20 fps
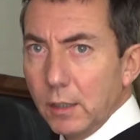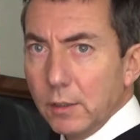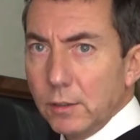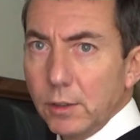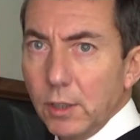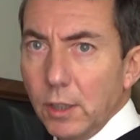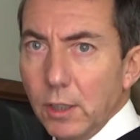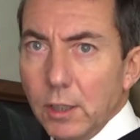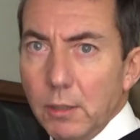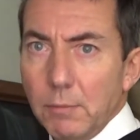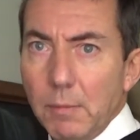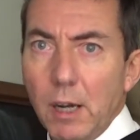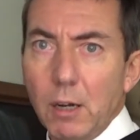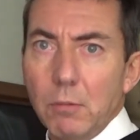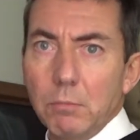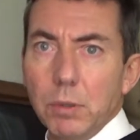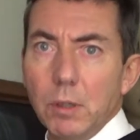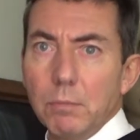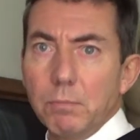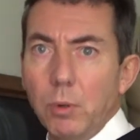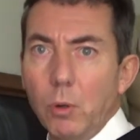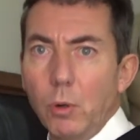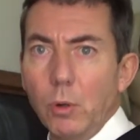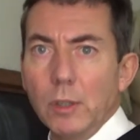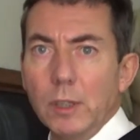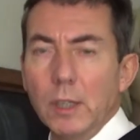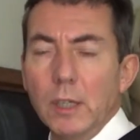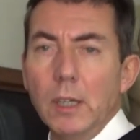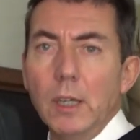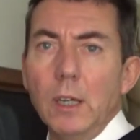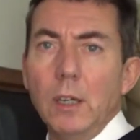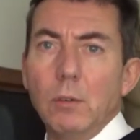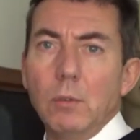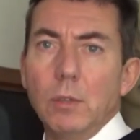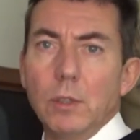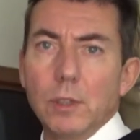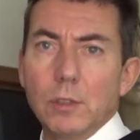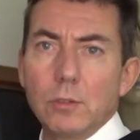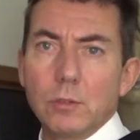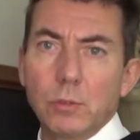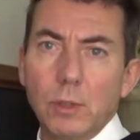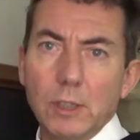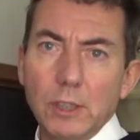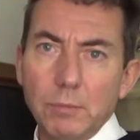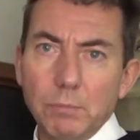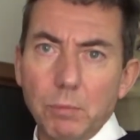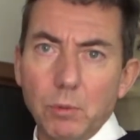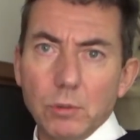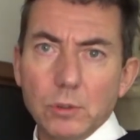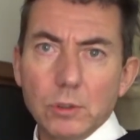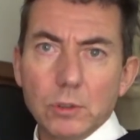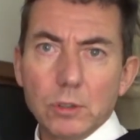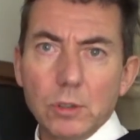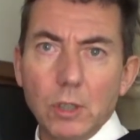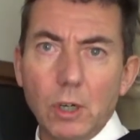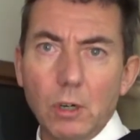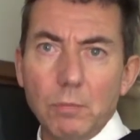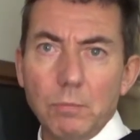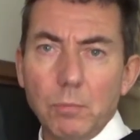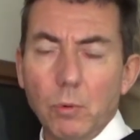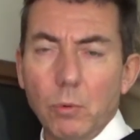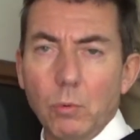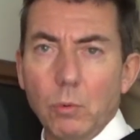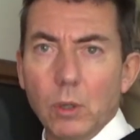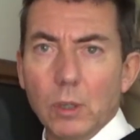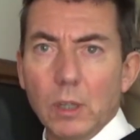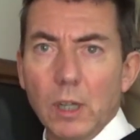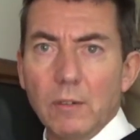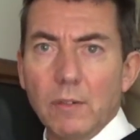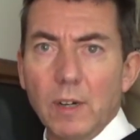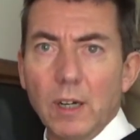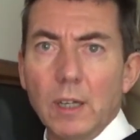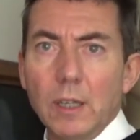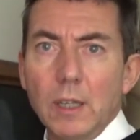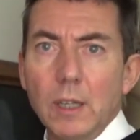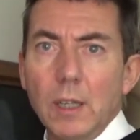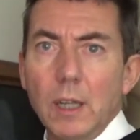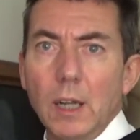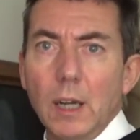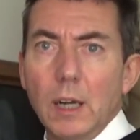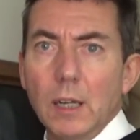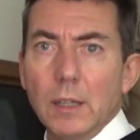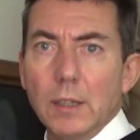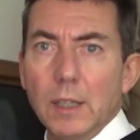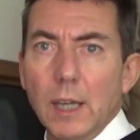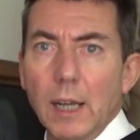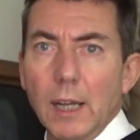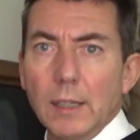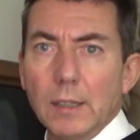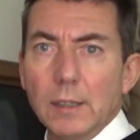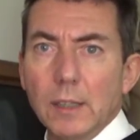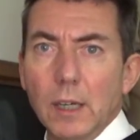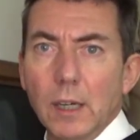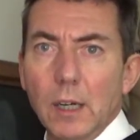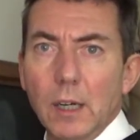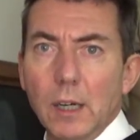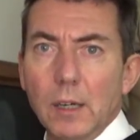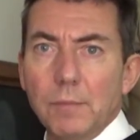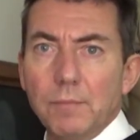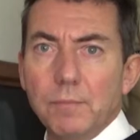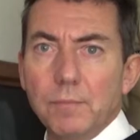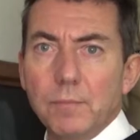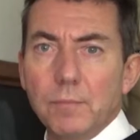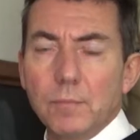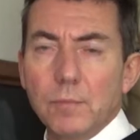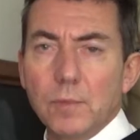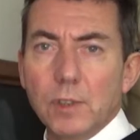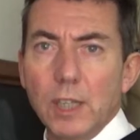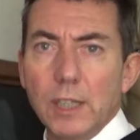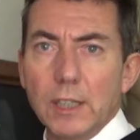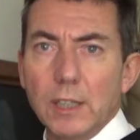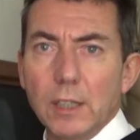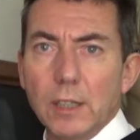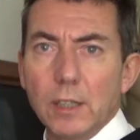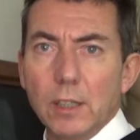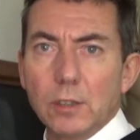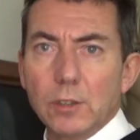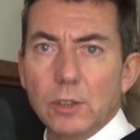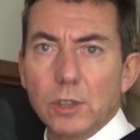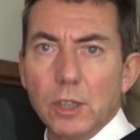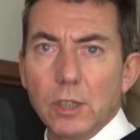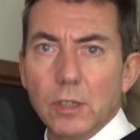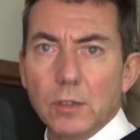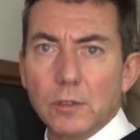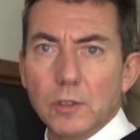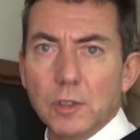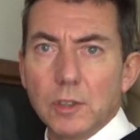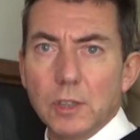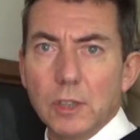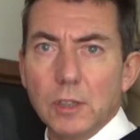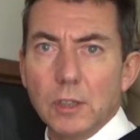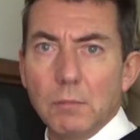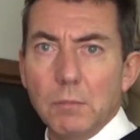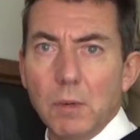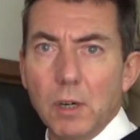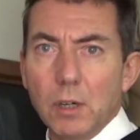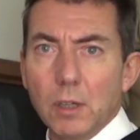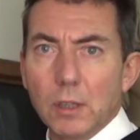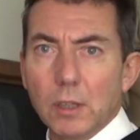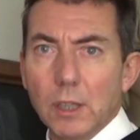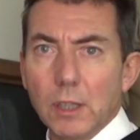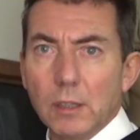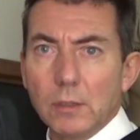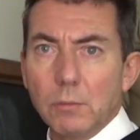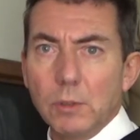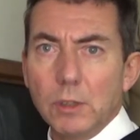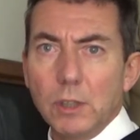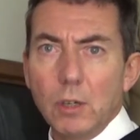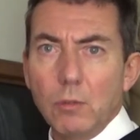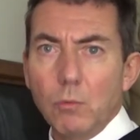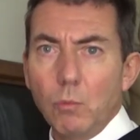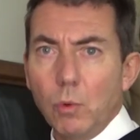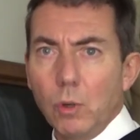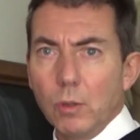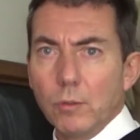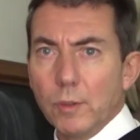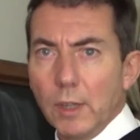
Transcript: certain amount per point with a 20-point stop or whatever, and then taking our chances in the market. We don't want